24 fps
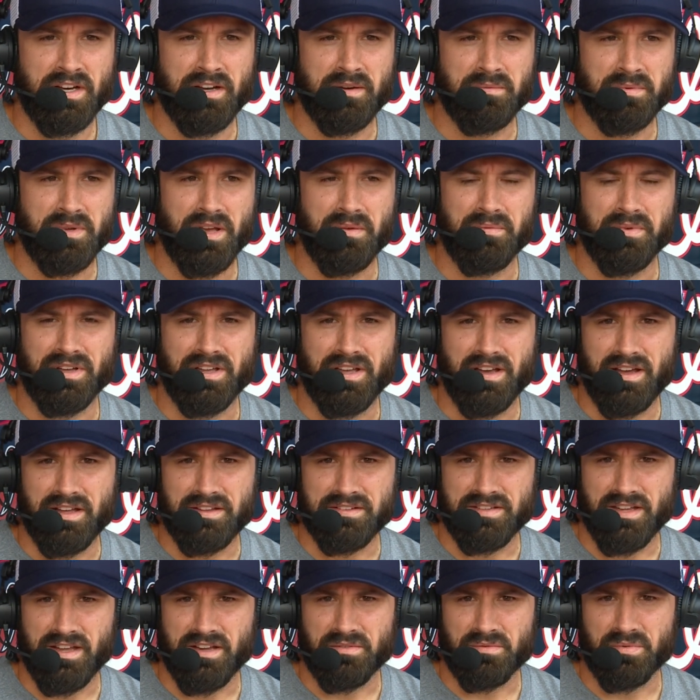come in
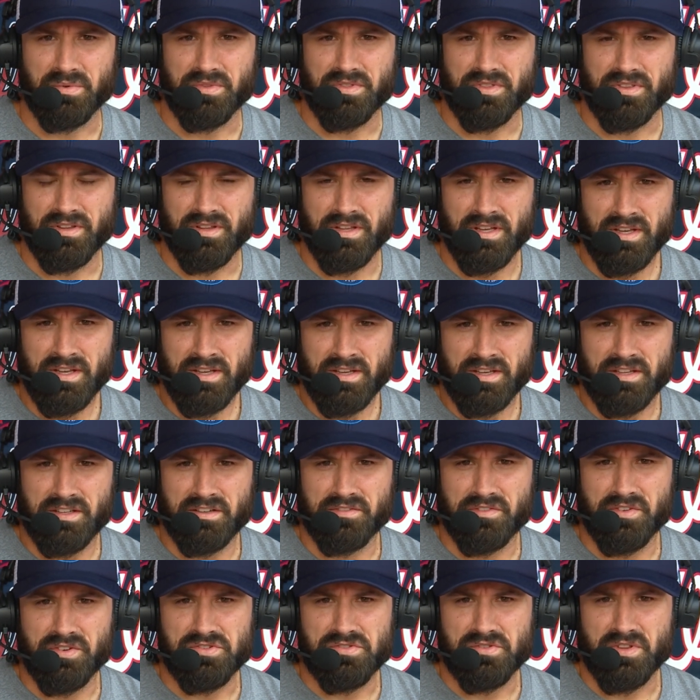contact with the
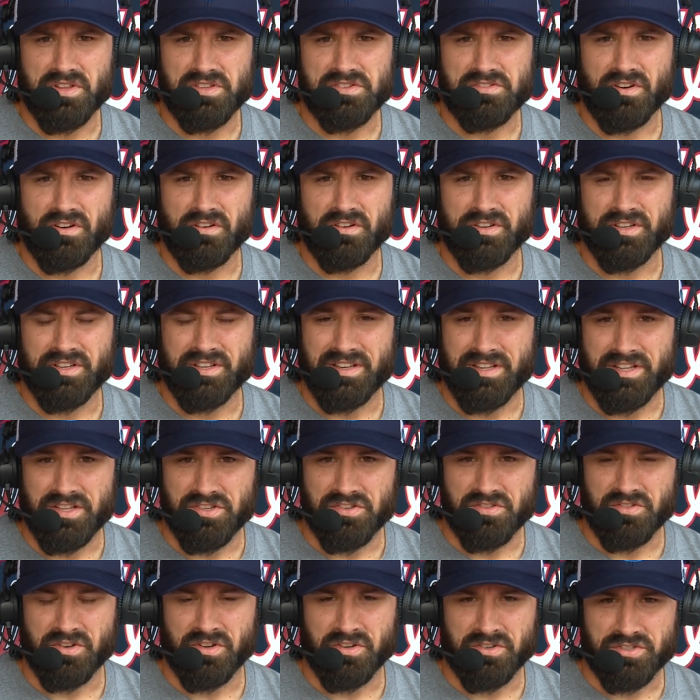individual that started,
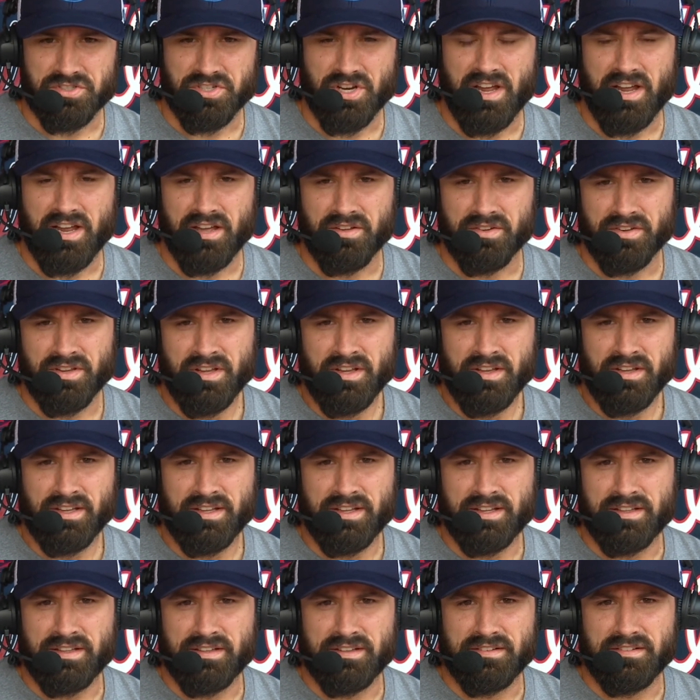hit their child,
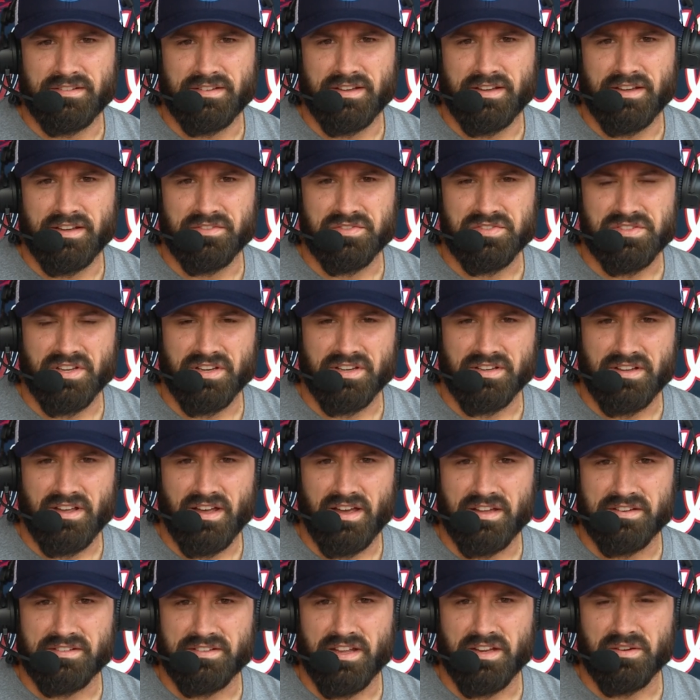and I've stayed in
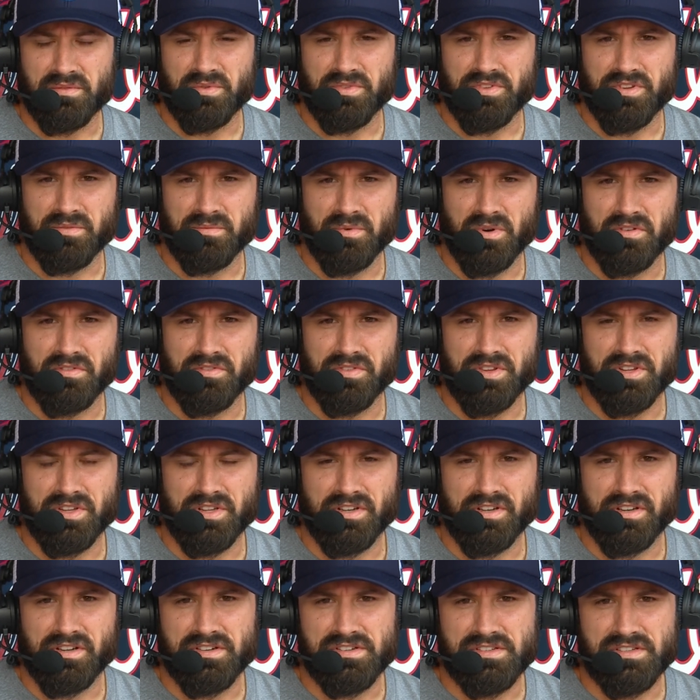contact with them over the
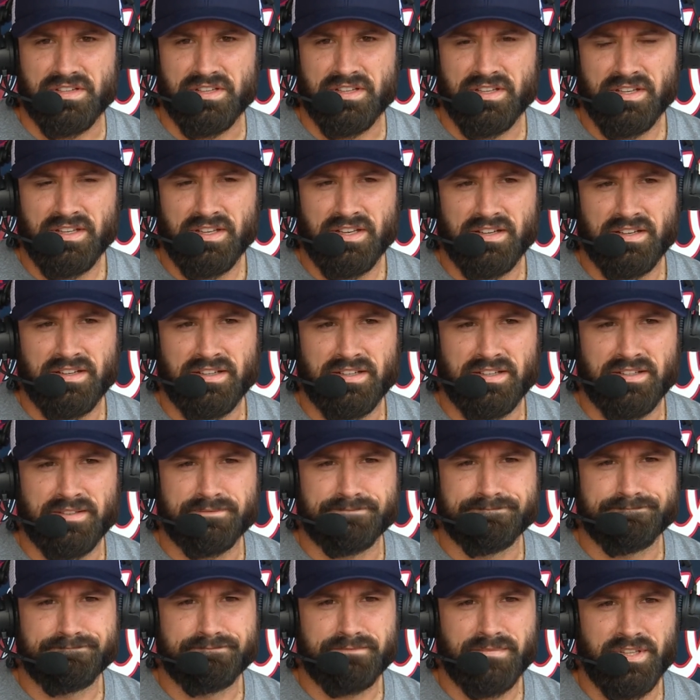years. And
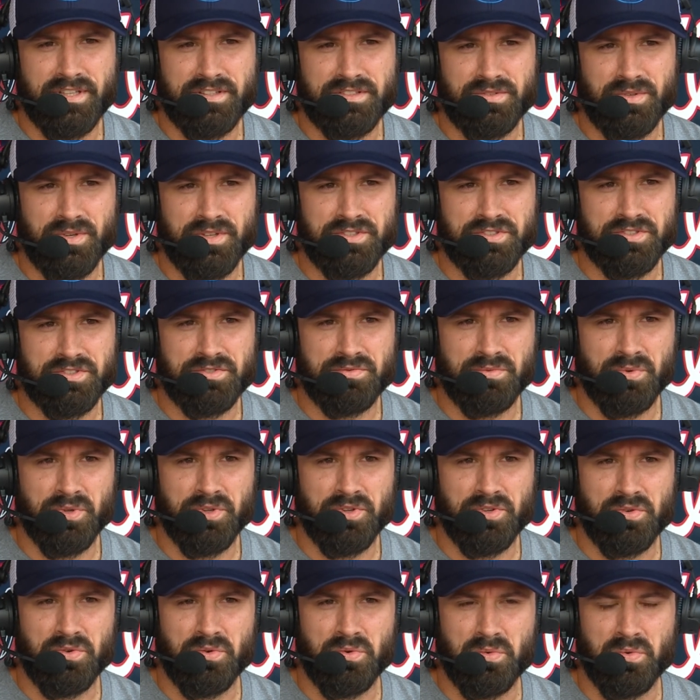it's just
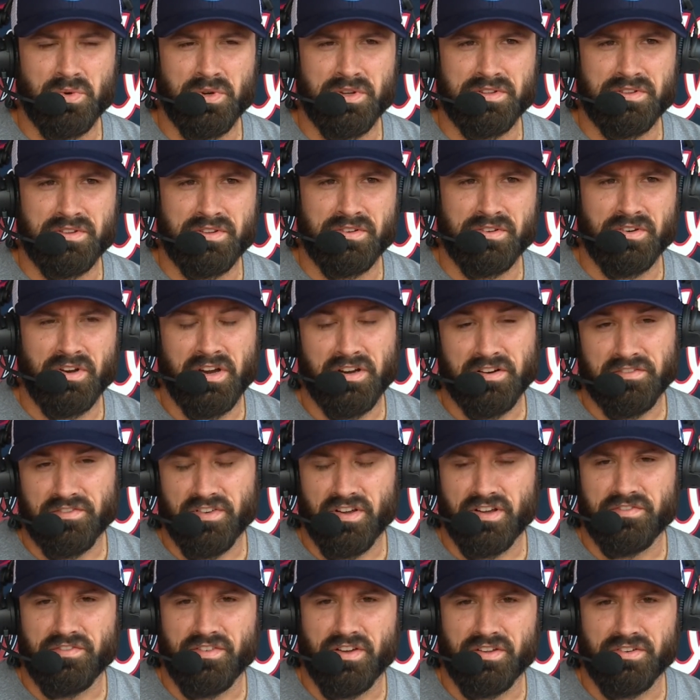really cool what the
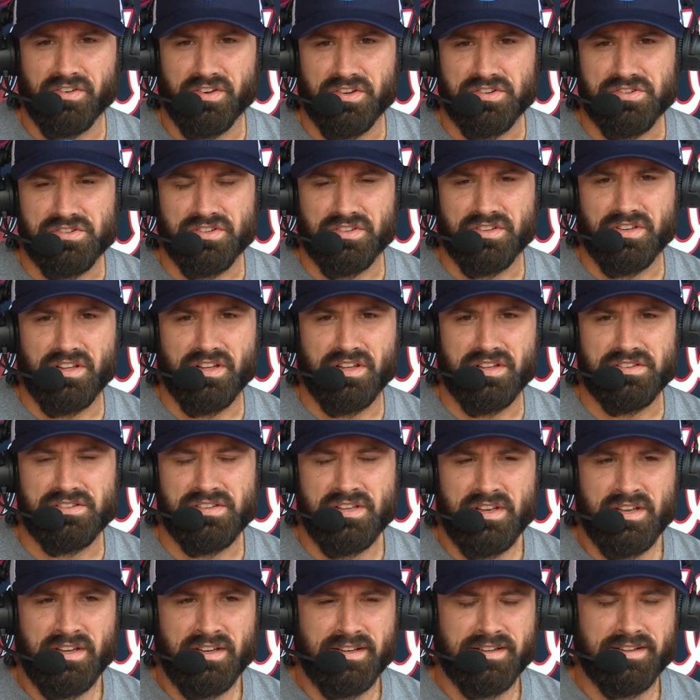Dragonfly Foundation does
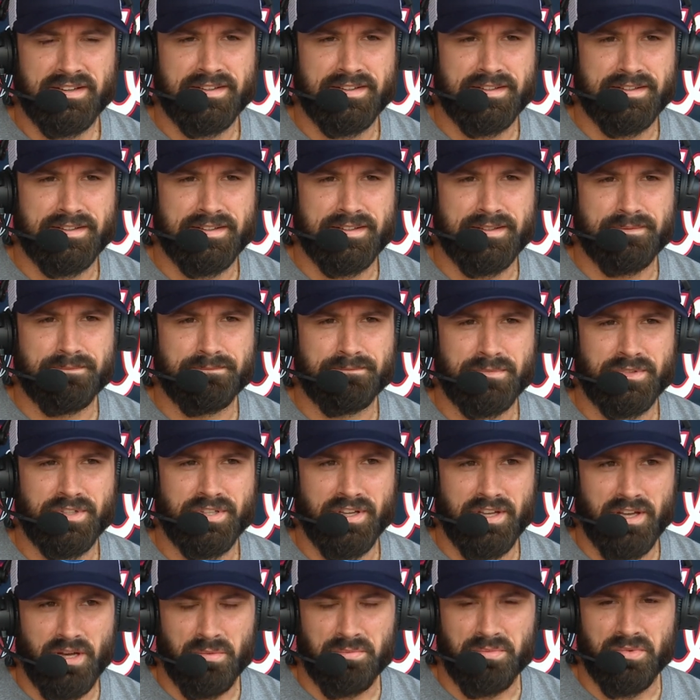
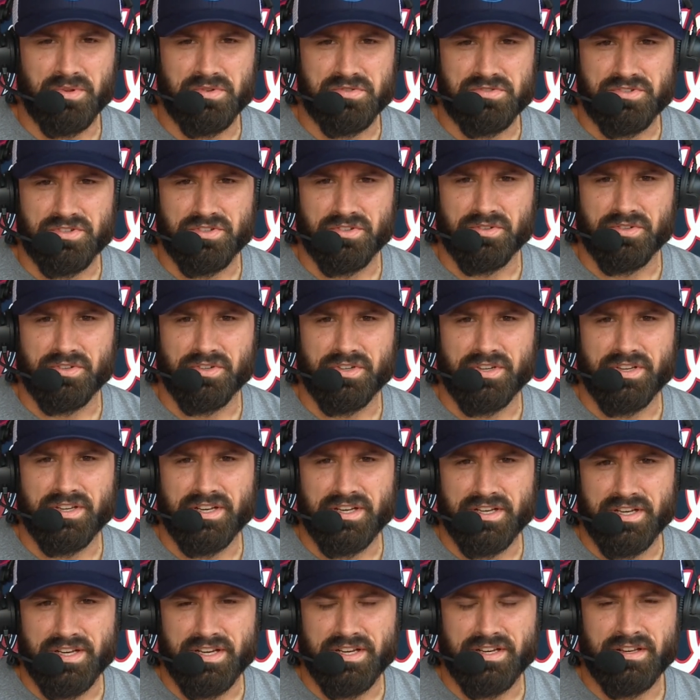to help those children in
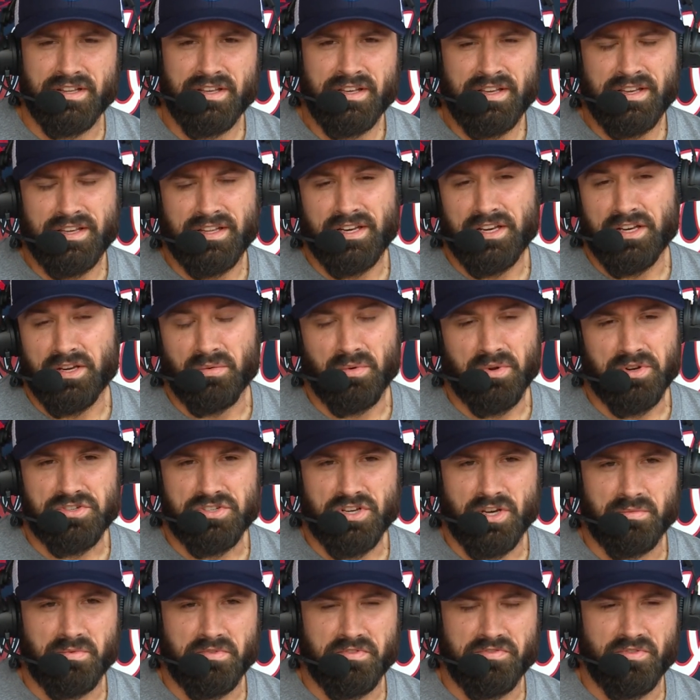a need in any way,
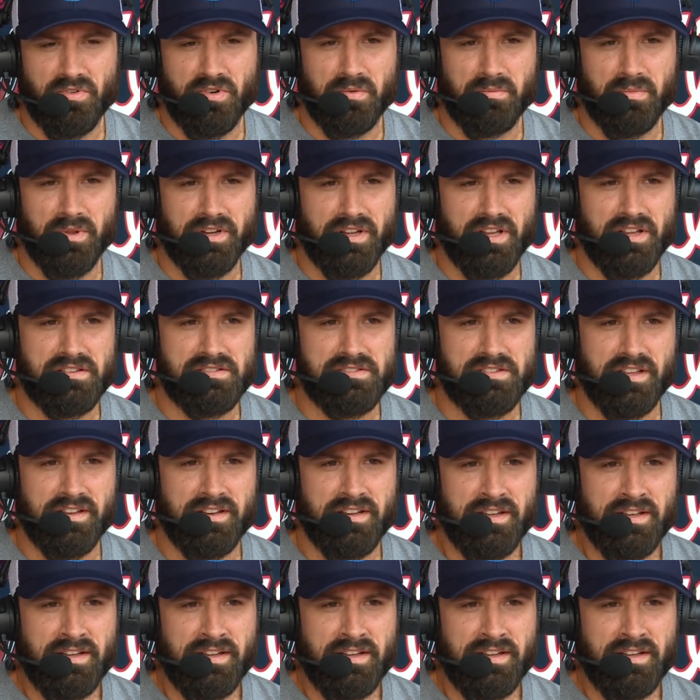shape, or form. Like I said,